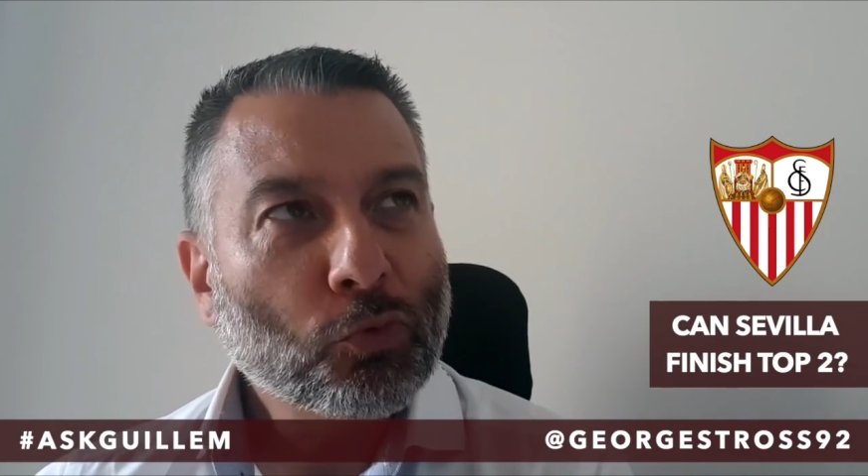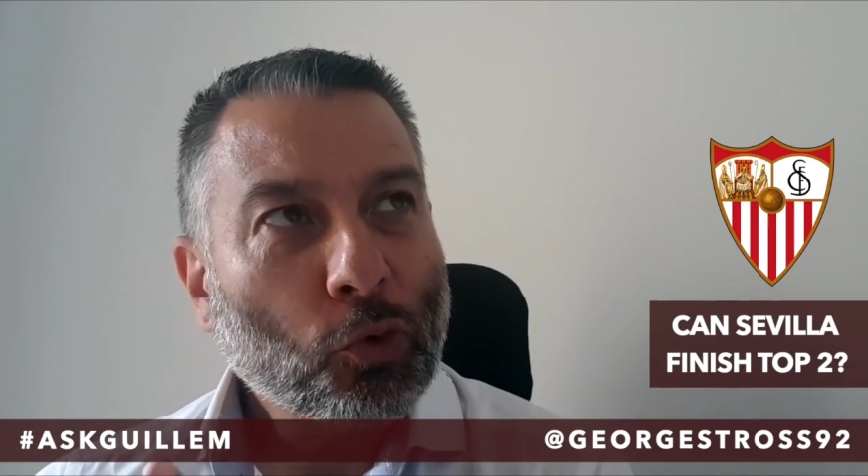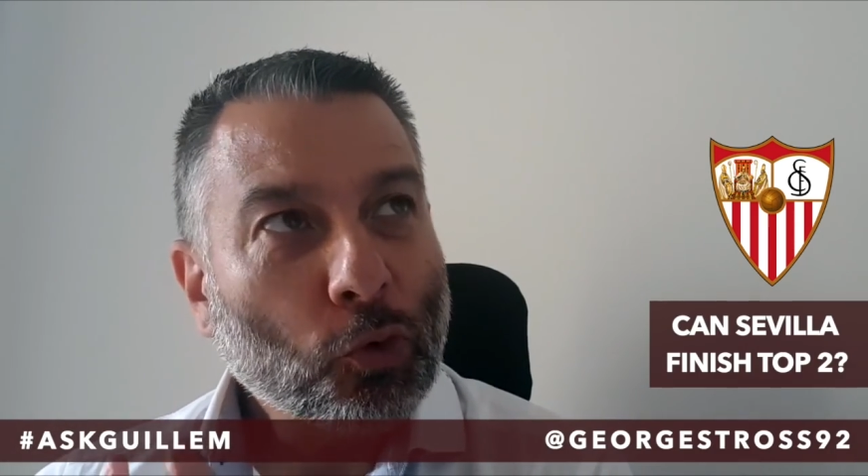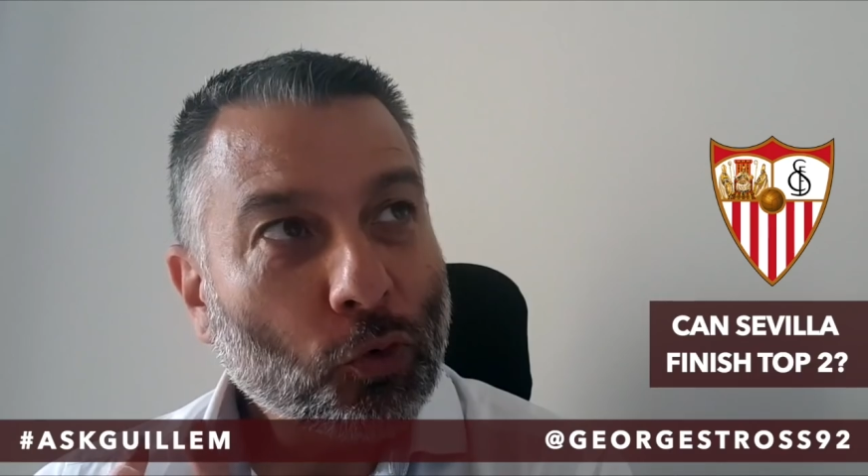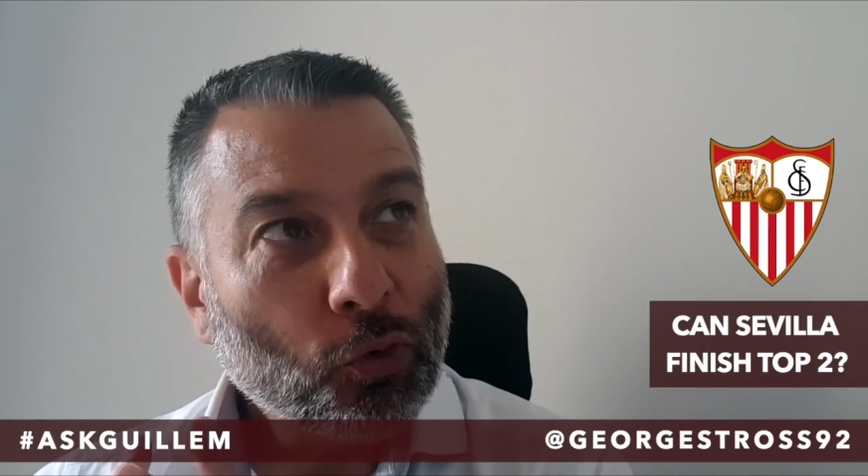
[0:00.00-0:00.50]

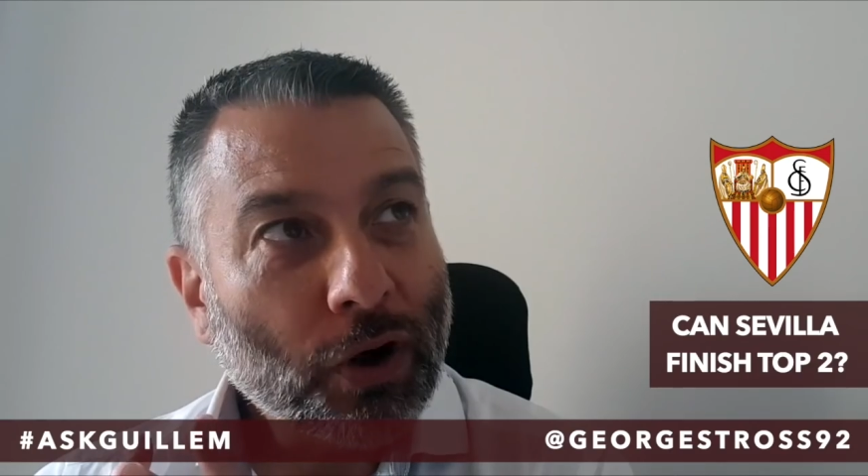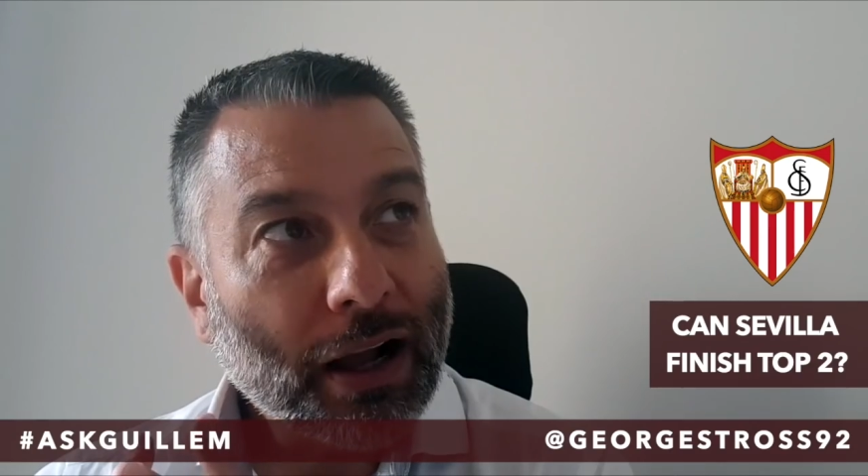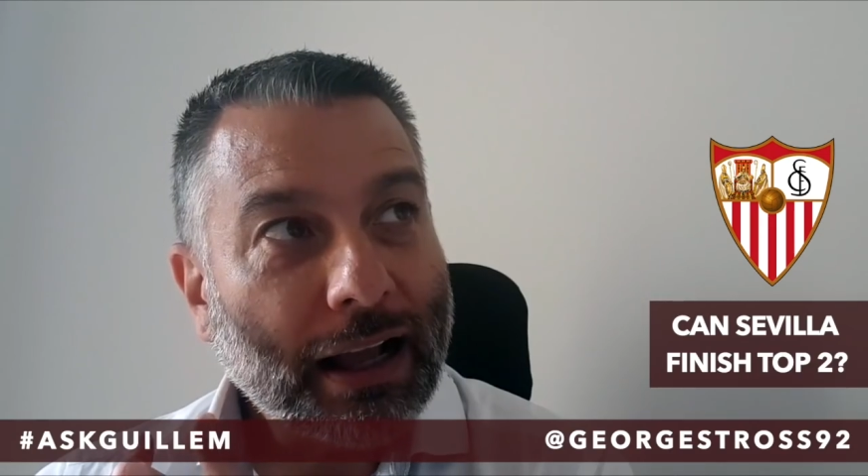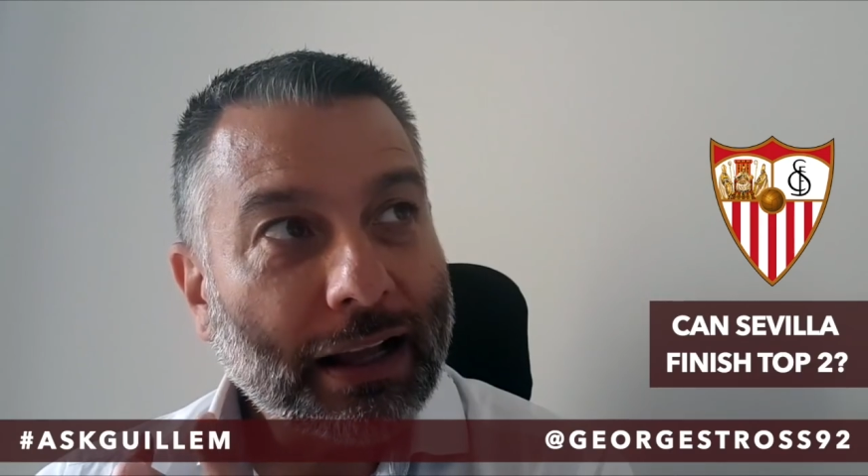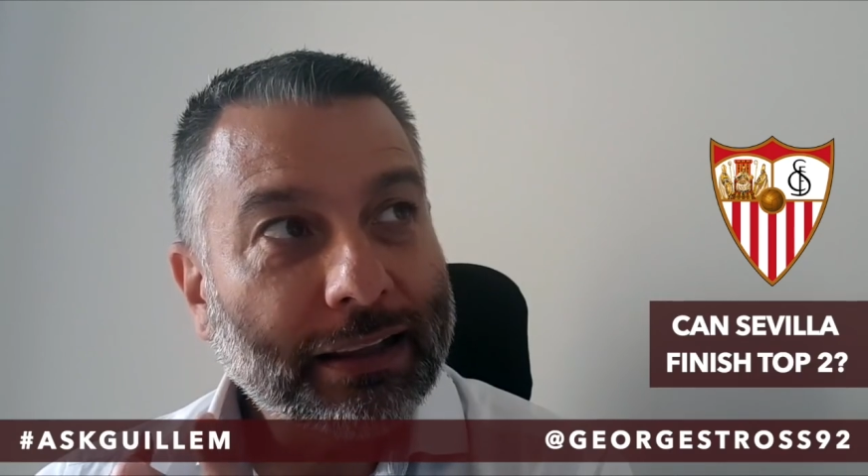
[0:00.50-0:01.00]
who...
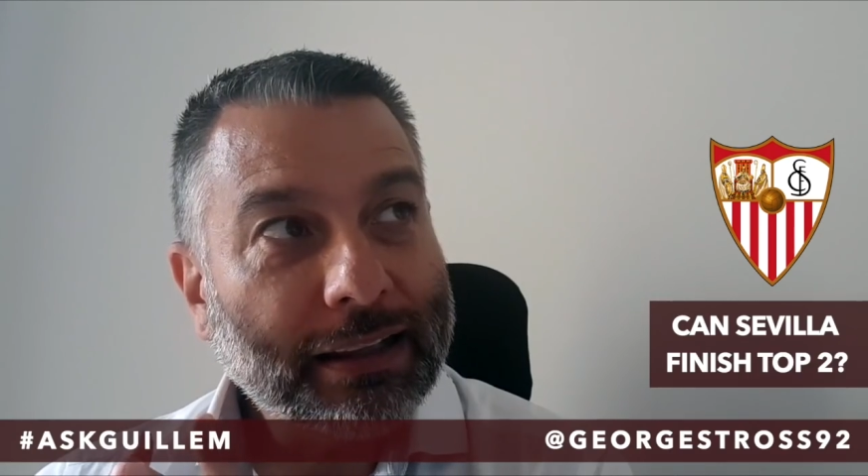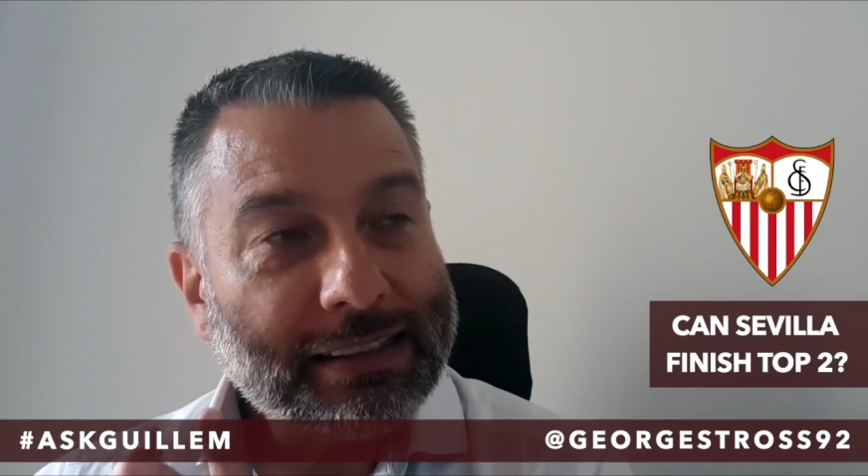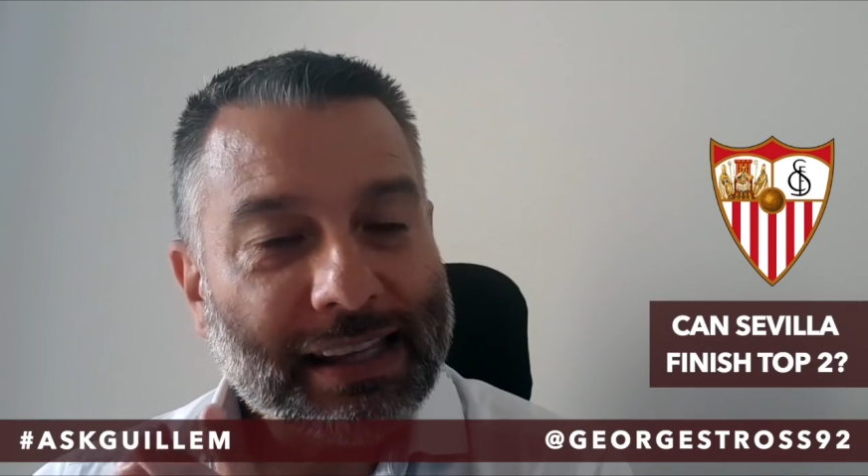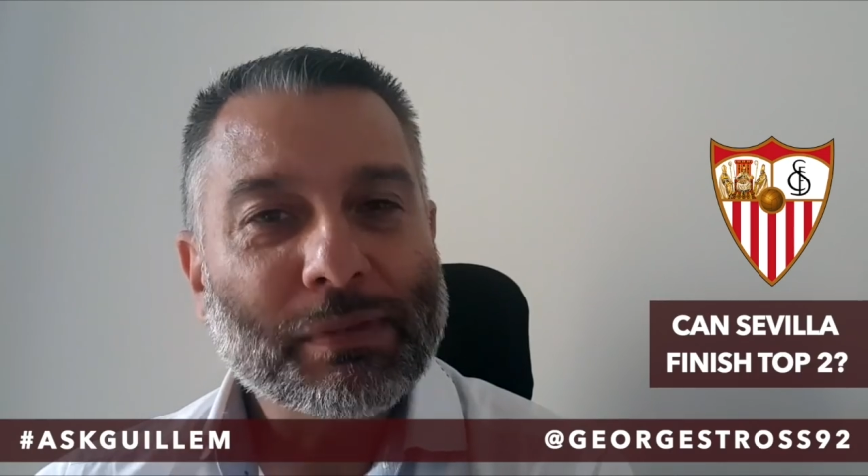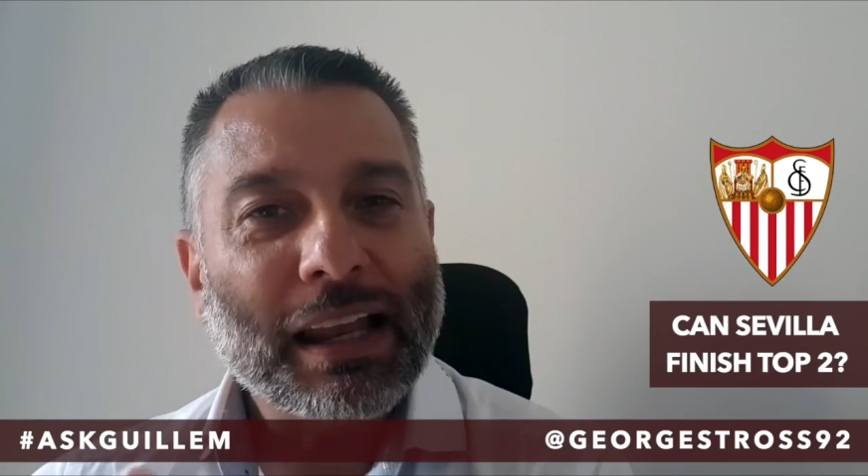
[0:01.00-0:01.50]

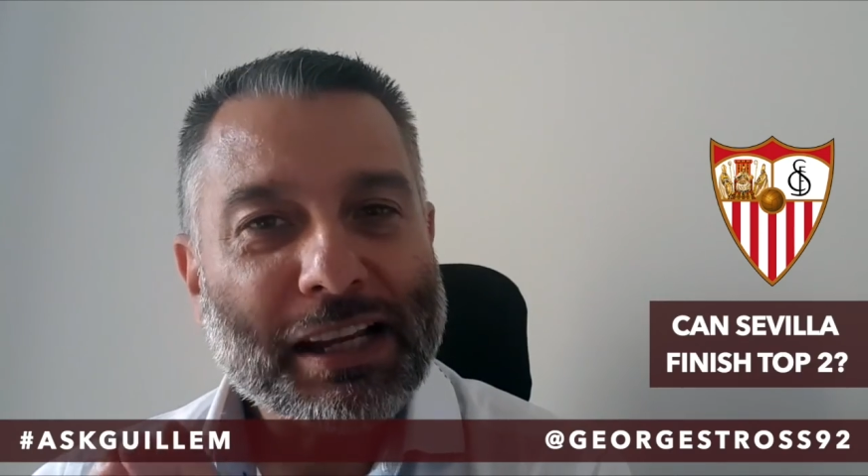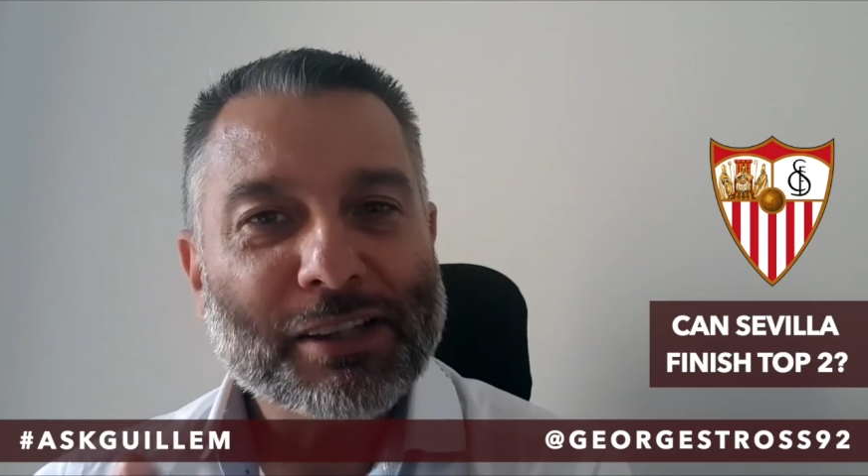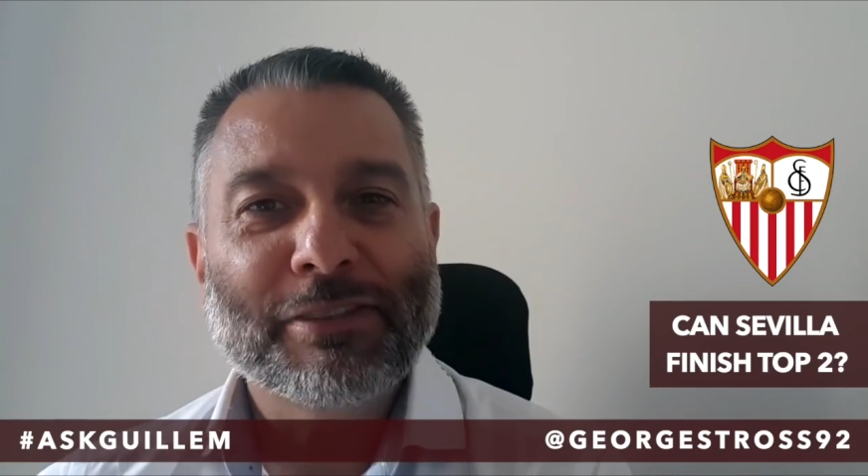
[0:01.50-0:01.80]
team that has